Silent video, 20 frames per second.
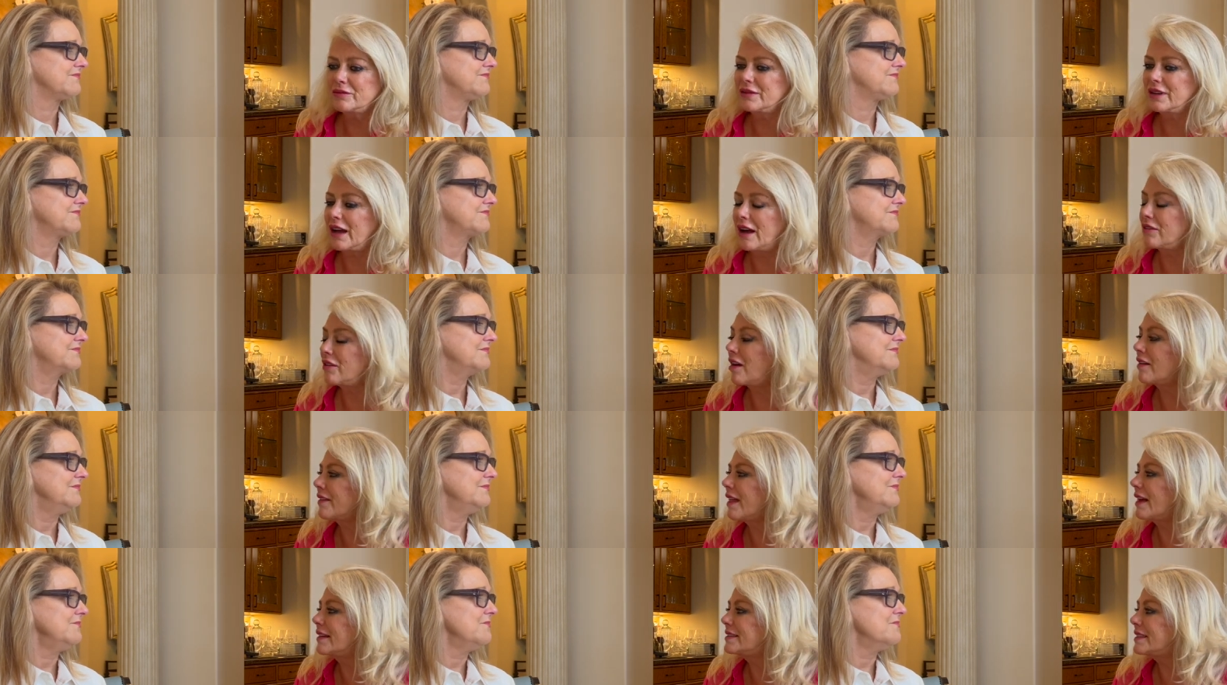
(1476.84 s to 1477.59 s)
Speaker 1: how
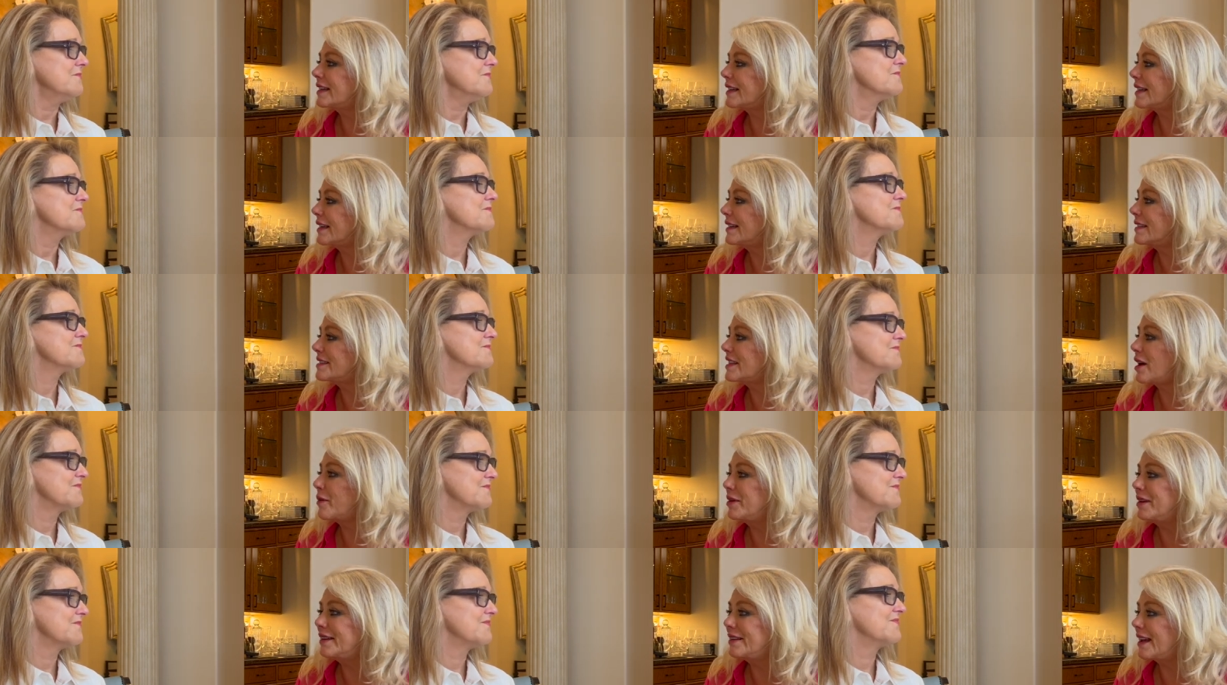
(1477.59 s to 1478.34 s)
long that ticket
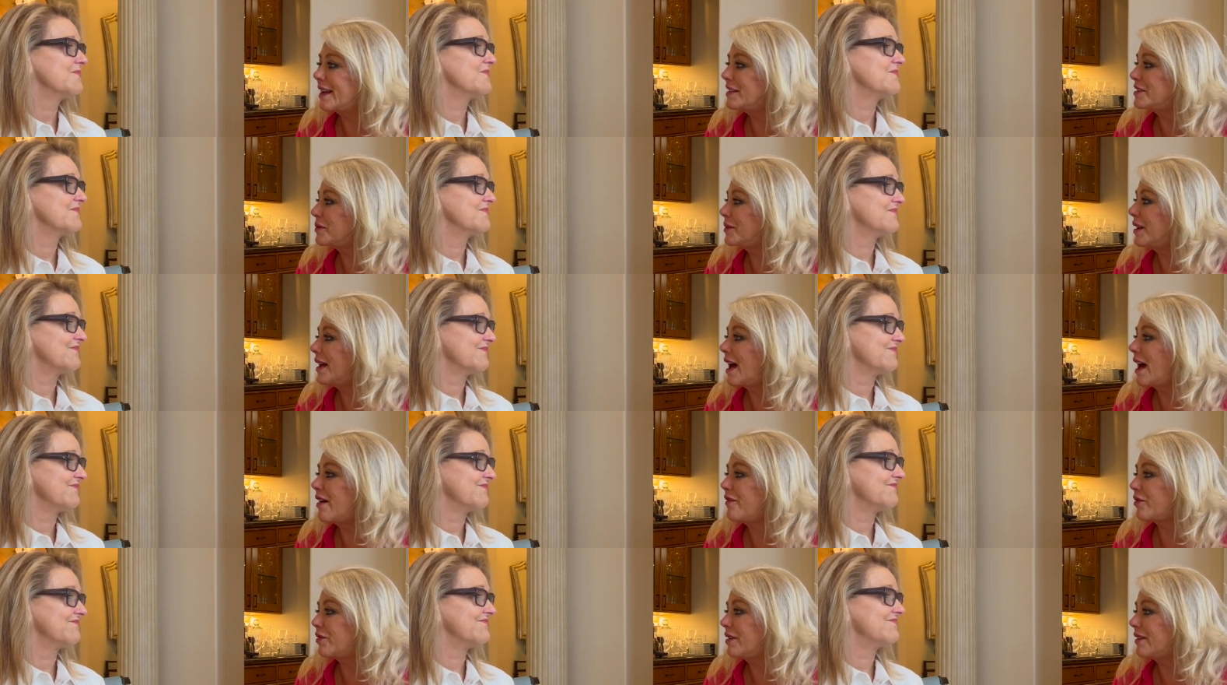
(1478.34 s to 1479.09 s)
is, how many days we
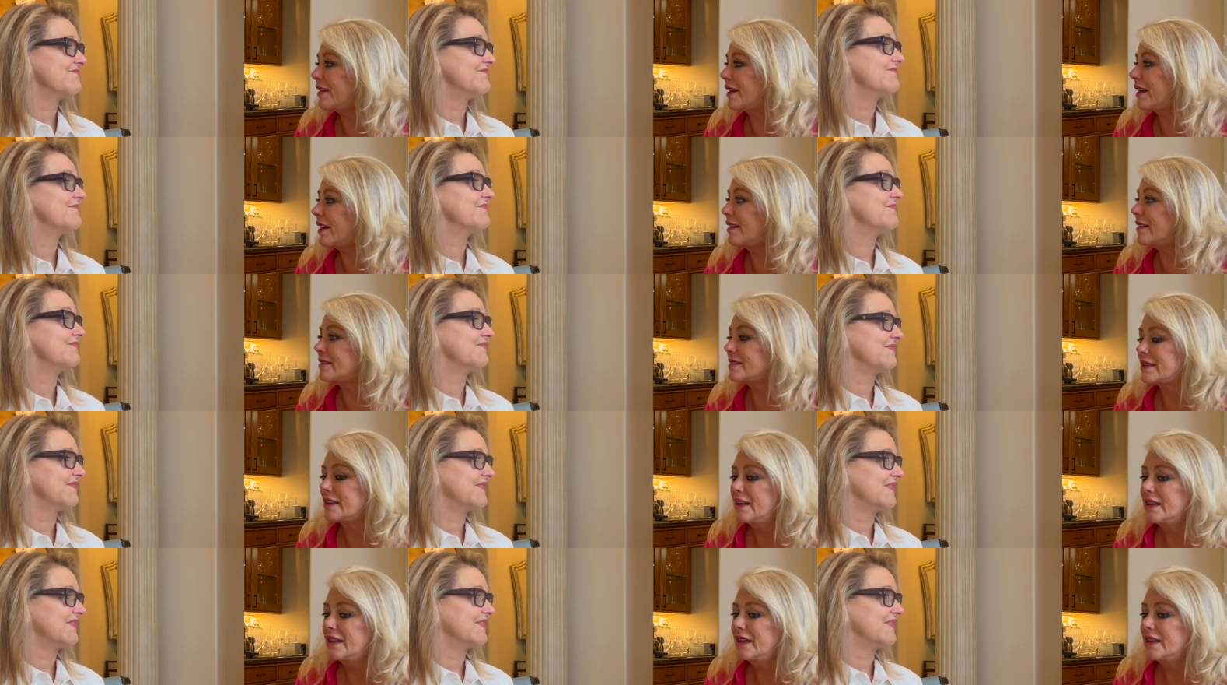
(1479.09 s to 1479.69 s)
have, or anything else.